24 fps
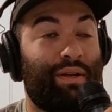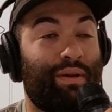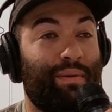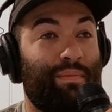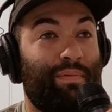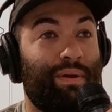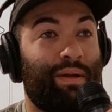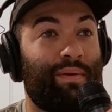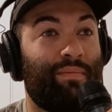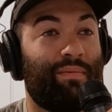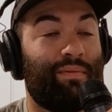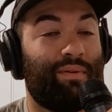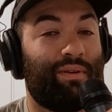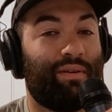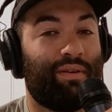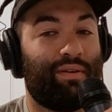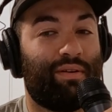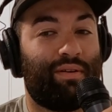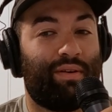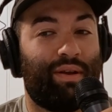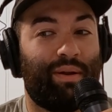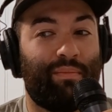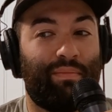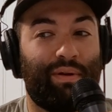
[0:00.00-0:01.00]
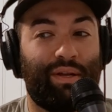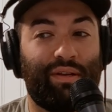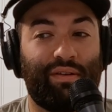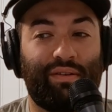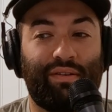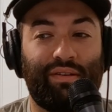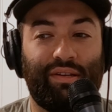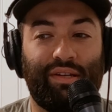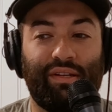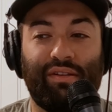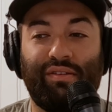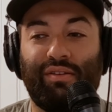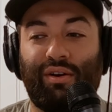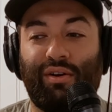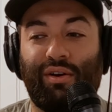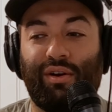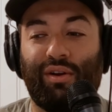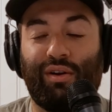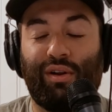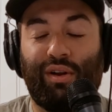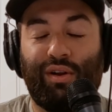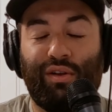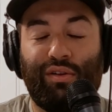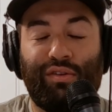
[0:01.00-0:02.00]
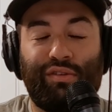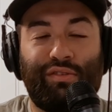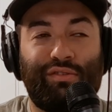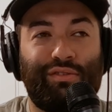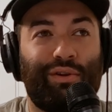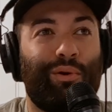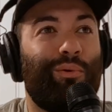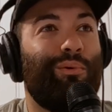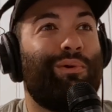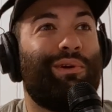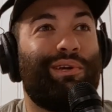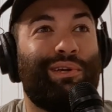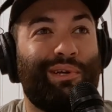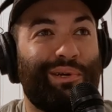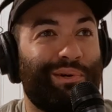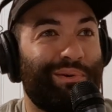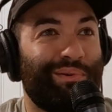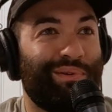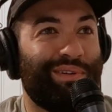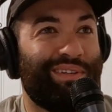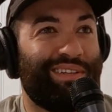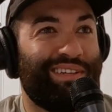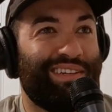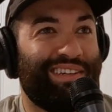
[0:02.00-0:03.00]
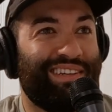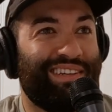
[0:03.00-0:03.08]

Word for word: chimpan Chimpanzees are so cute.